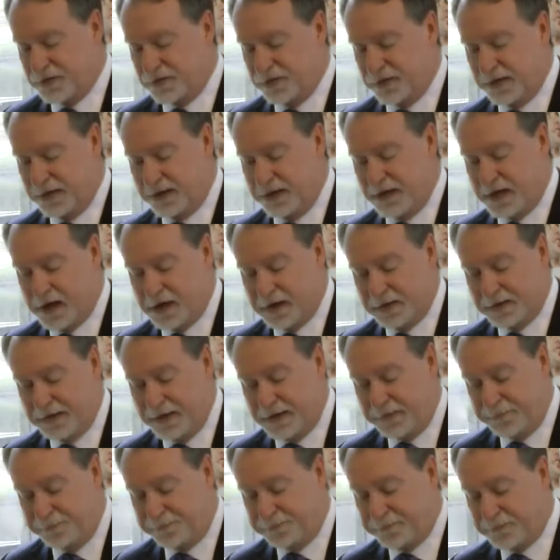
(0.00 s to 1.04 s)
Julian
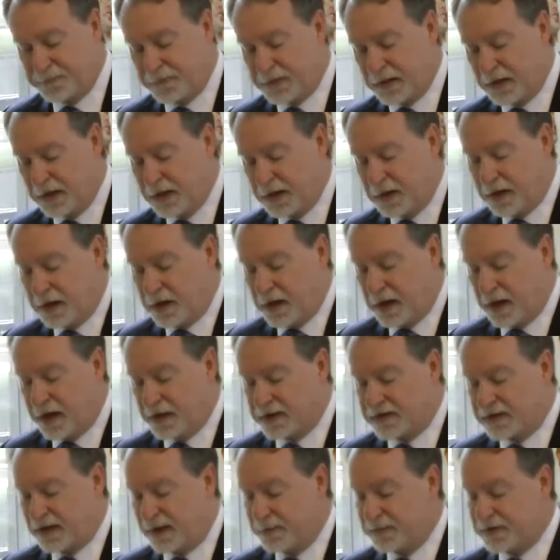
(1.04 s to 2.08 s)
Gardner,
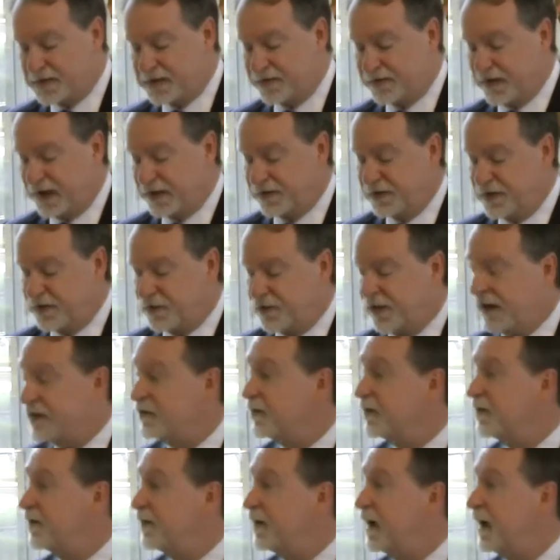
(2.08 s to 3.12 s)
Simon Safachi, the
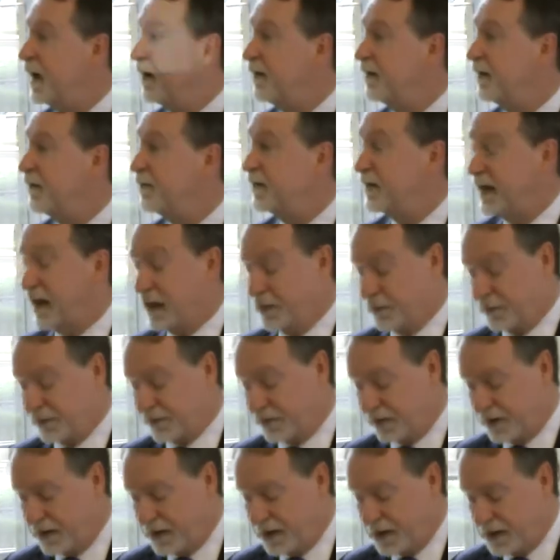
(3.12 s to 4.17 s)
Director of our Alfred
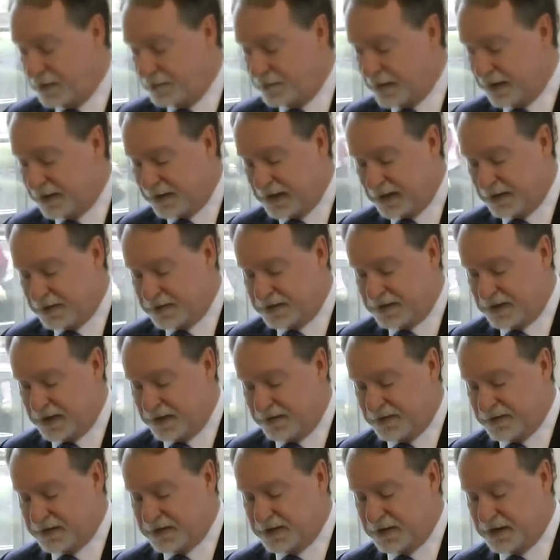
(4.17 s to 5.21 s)
Health Mental Health
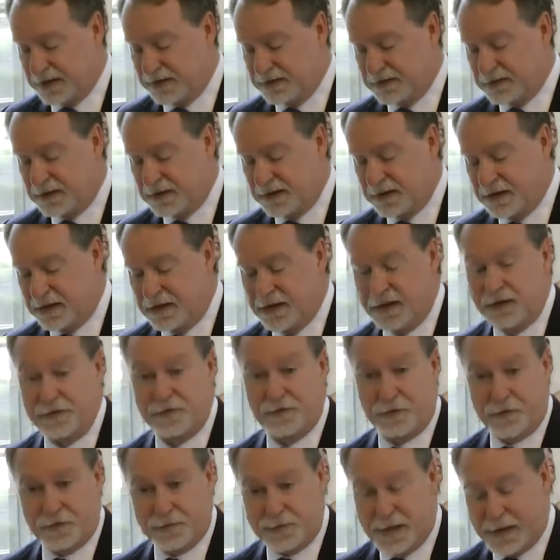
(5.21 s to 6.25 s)
Services, and
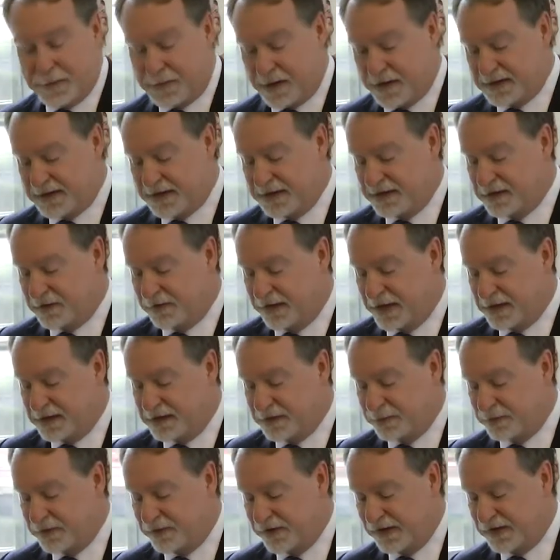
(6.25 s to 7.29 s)
of course MAPrc
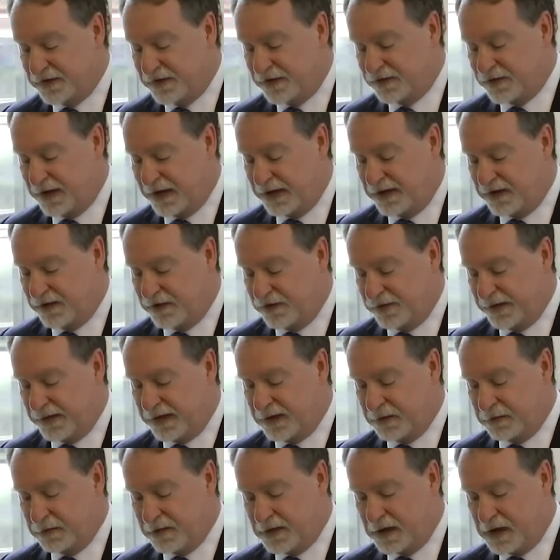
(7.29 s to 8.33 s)
Director, Professor Jayashri
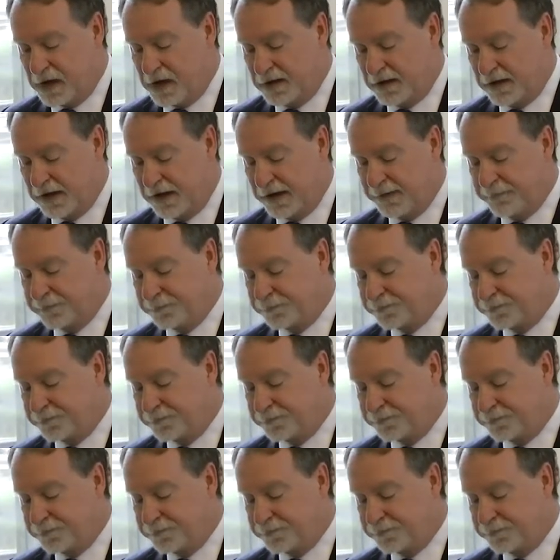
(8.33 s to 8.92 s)
Kulkarni.